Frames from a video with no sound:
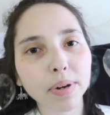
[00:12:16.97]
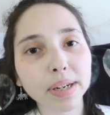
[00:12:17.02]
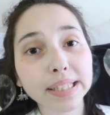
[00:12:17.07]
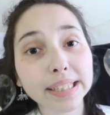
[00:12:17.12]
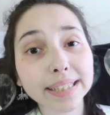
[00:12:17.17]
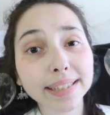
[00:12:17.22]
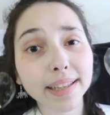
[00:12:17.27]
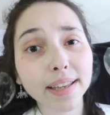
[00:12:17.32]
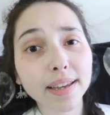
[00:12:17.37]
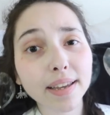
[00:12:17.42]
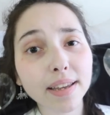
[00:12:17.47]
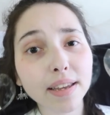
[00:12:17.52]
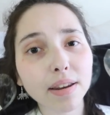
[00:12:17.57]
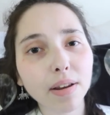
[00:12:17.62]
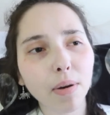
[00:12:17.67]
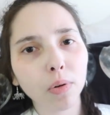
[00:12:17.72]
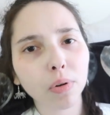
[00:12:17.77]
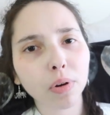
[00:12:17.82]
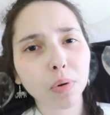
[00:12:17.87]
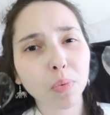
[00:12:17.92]

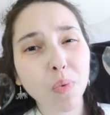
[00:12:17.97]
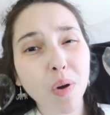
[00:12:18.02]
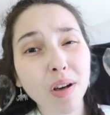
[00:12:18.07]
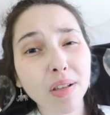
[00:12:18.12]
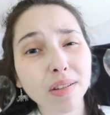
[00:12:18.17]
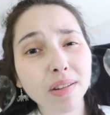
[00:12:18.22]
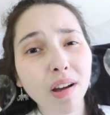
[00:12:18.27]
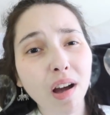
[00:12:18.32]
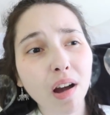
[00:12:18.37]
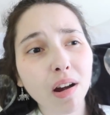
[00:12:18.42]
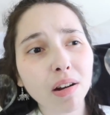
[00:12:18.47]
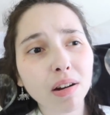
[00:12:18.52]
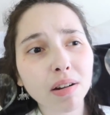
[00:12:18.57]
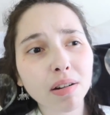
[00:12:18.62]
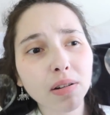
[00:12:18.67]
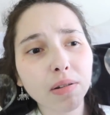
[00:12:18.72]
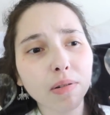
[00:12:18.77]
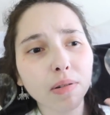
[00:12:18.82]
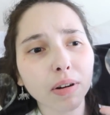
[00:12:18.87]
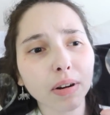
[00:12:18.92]
bracelet or a wallet
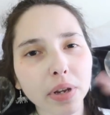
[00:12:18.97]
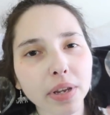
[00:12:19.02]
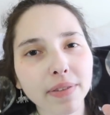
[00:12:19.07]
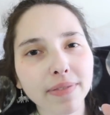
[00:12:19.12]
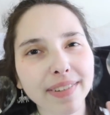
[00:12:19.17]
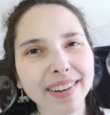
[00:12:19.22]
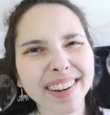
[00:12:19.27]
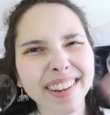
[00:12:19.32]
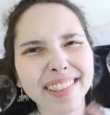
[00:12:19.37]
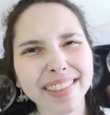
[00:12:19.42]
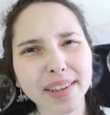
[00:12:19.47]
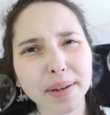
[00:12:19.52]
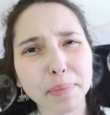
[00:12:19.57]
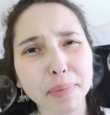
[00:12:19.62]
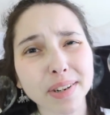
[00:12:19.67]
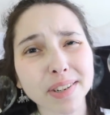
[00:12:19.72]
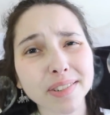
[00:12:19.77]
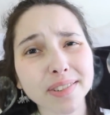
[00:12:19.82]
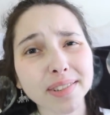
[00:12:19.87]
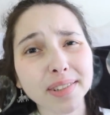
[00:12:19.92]
card or even in the
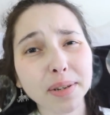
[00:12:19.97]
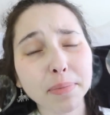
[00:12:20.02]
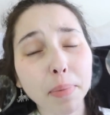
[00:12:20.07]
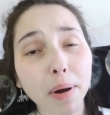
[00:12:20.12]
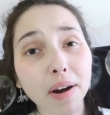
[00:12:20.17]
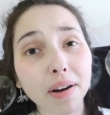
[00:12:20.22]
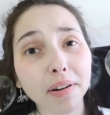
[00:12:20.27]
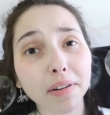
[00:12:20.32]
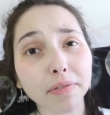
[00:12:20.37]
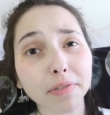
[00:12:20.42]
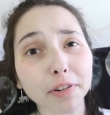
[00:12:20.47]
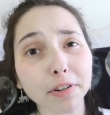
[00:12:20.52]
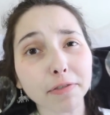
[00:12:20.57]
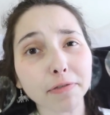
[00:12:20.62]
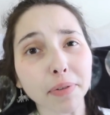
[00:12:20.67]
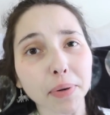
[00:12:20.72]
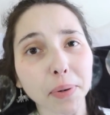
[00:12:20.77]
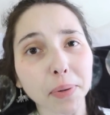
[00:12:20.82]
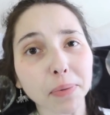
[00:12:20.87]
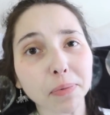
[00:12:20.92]
emergency part of your
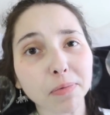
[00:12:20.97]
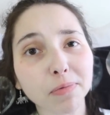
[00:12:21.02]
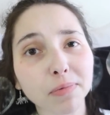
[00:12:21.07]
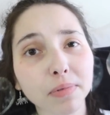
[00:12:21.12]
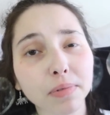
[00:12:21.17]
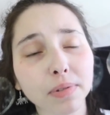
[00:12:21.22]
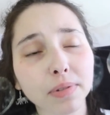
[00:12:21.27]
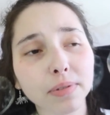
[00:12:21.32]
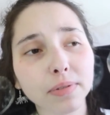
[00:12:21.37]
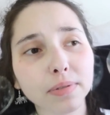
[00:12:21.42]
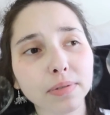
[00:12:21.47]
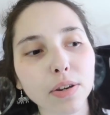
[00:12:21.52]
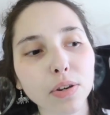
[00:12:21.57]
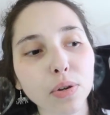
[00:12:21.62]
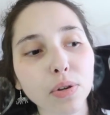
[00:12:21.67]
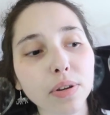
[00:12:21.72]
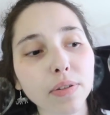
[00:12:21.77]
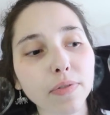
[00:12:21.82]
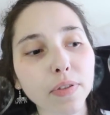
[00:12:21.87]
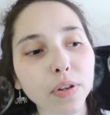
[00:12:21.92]
phone,
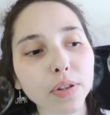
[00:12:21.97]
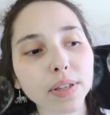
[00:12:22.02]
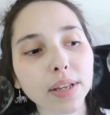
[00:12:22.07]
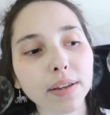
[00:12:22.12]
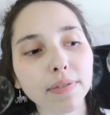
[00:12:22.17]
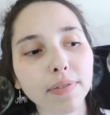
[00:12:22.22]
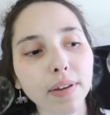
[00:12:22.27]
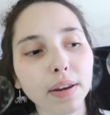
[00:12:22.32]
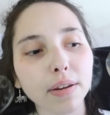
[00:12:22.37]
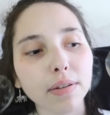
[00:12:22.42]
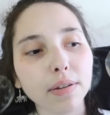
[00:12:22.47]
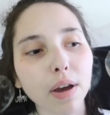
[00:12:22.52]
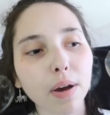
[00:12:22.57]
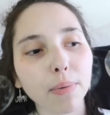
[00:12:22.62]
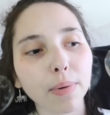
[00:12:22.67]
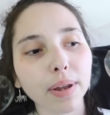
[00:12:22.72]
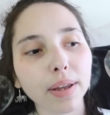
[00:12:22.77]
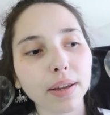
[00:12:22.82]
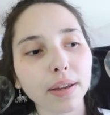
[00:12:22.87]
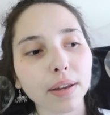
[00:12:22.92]
you can feel safe in
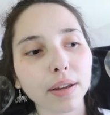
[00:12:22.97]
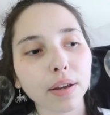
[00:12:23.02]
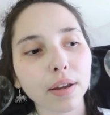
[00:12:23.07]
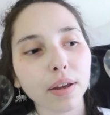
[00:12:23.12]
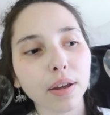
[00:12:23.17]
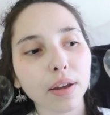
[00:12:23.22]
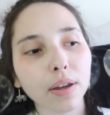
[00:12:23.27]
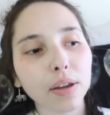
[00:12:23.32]
knowing